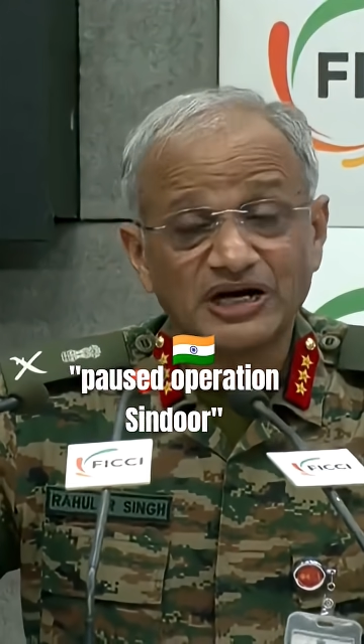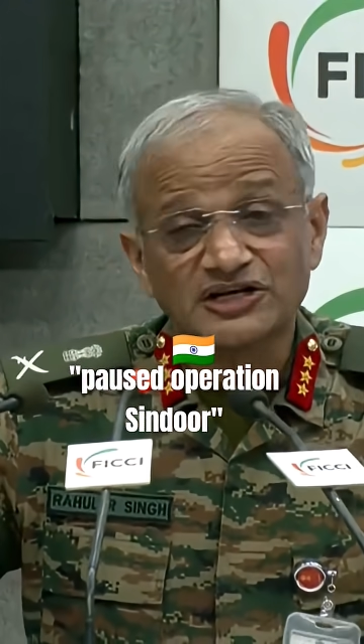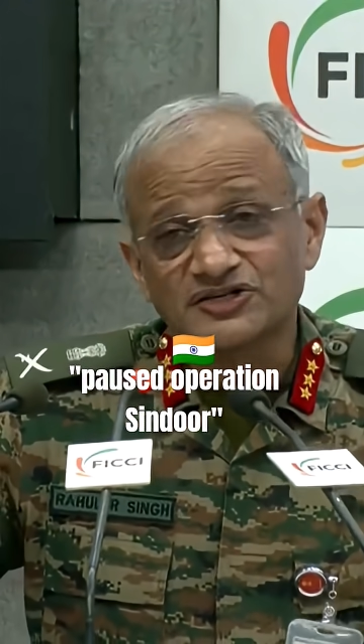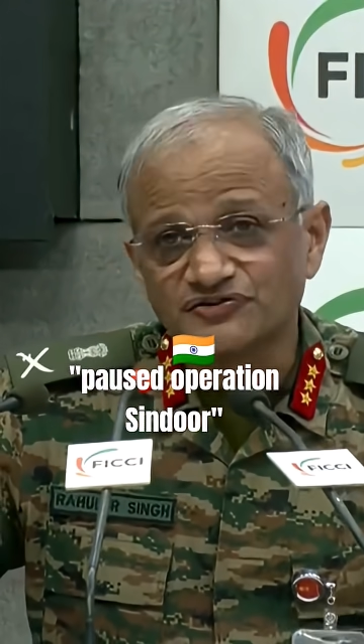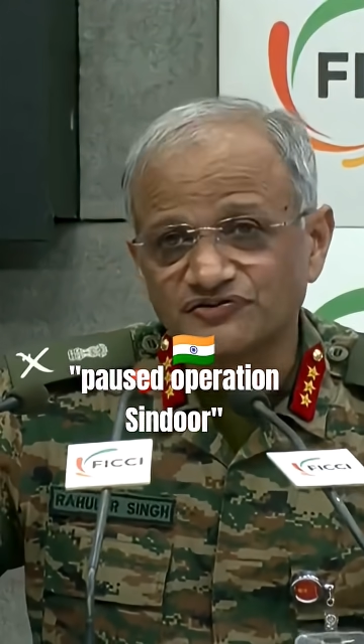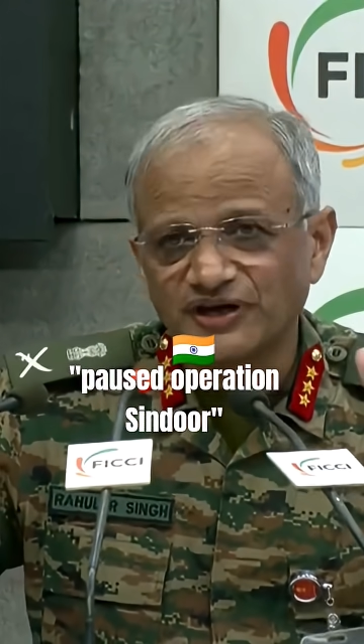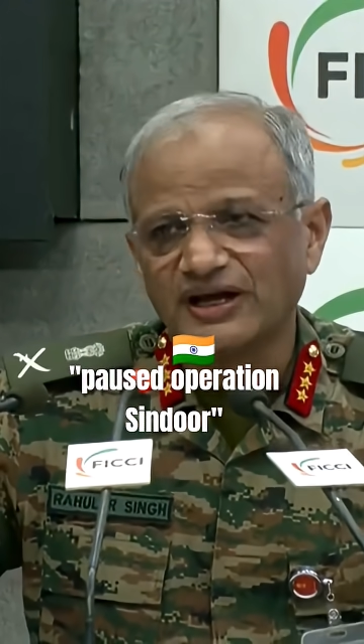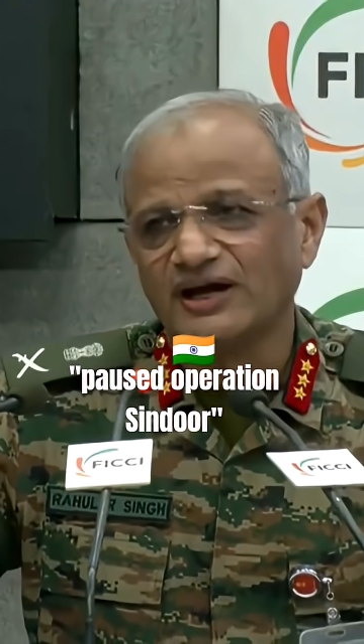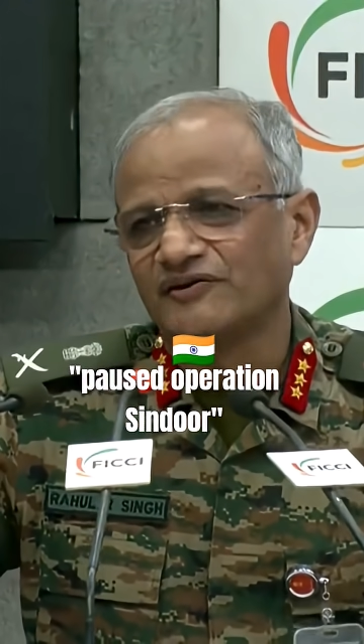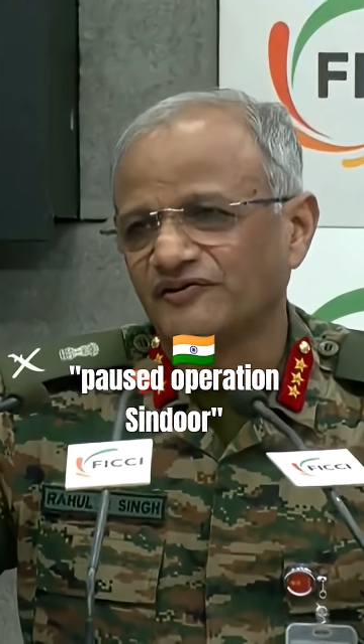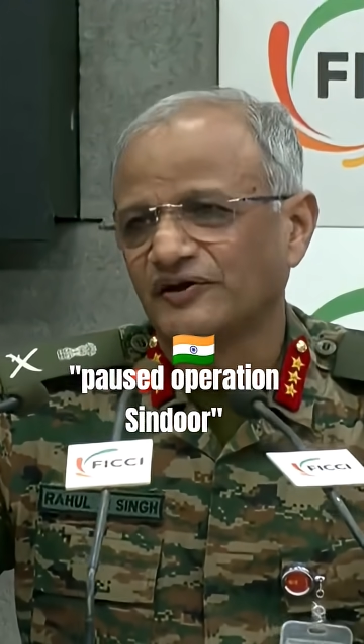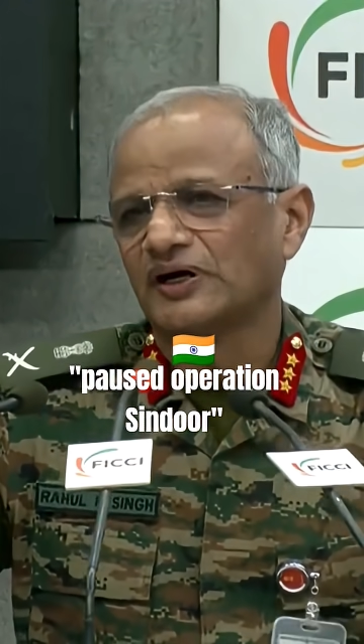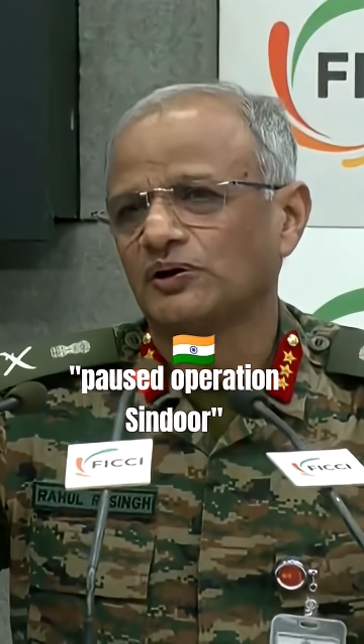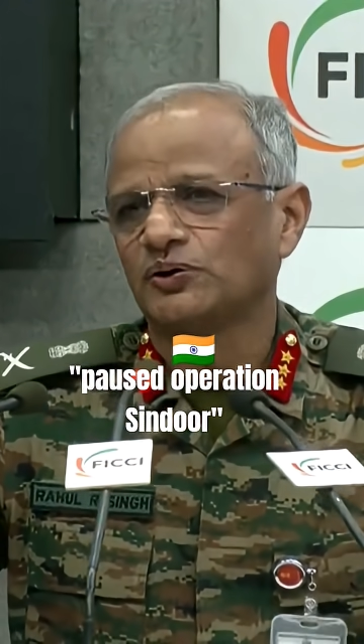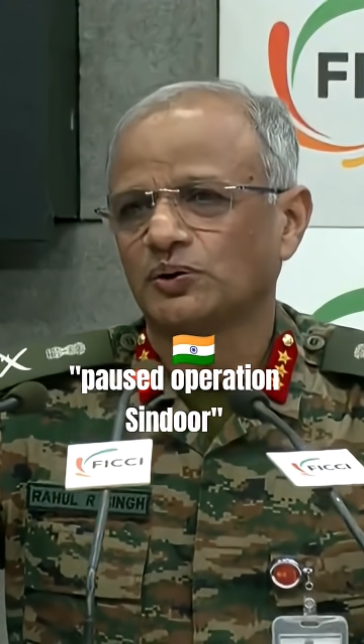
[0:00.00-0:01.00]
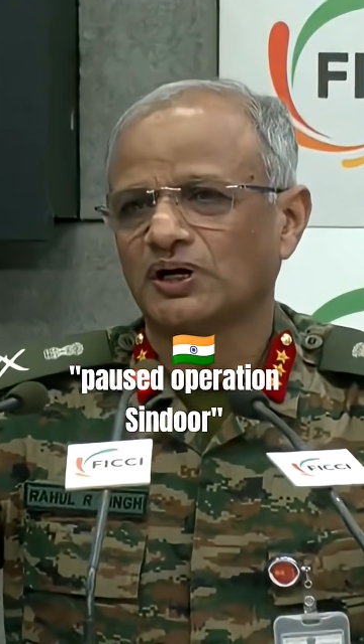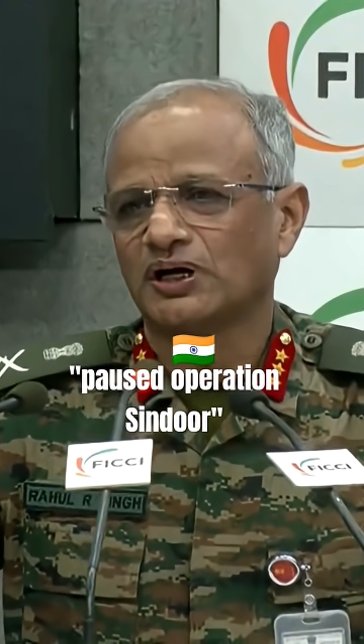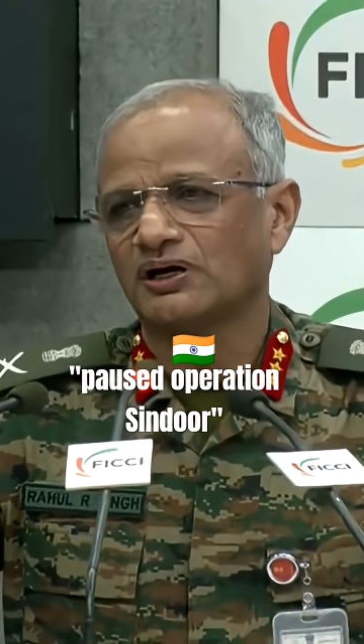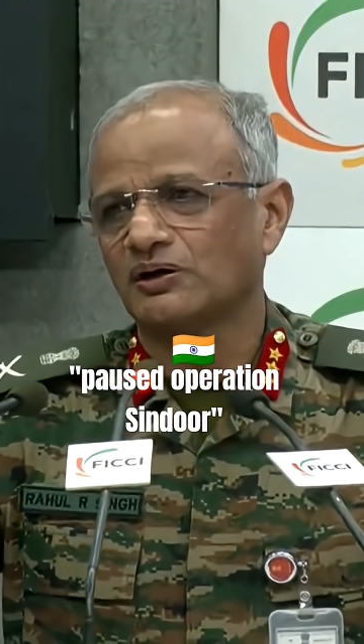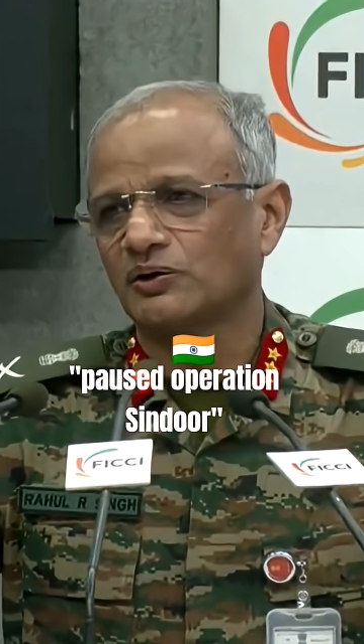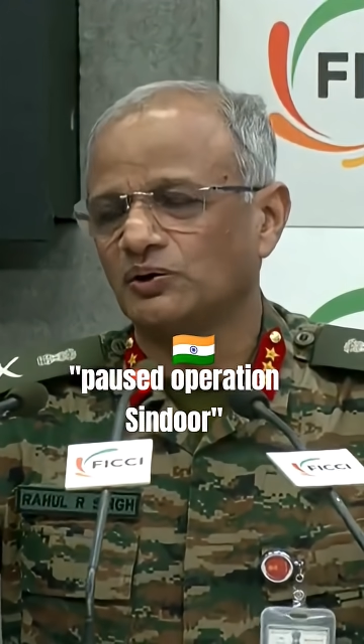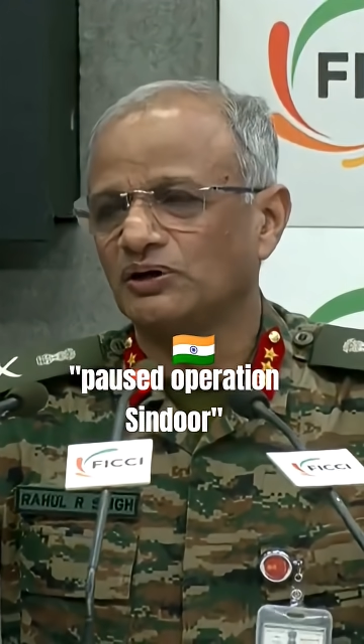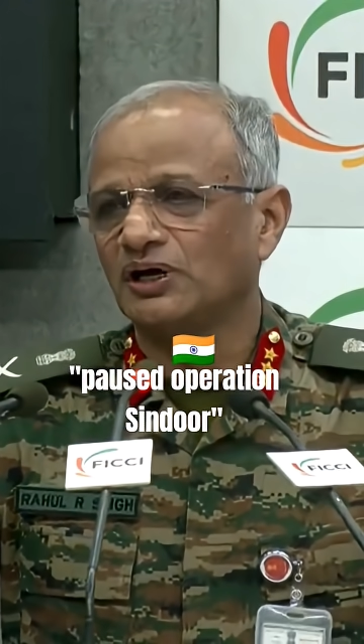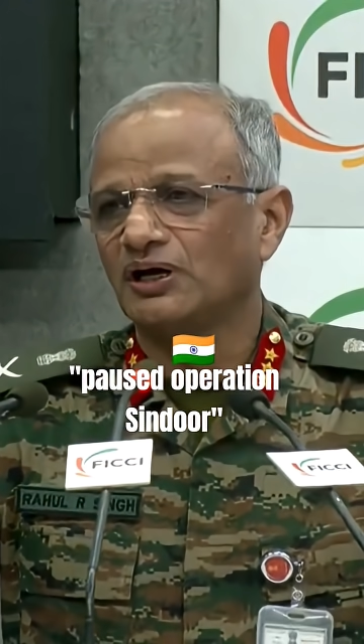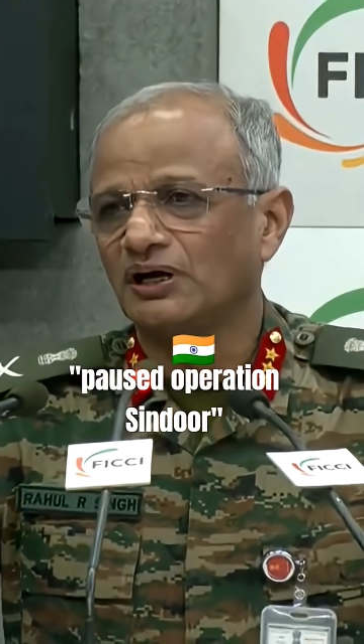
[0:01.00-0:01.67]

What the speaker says: it's very difficult to control.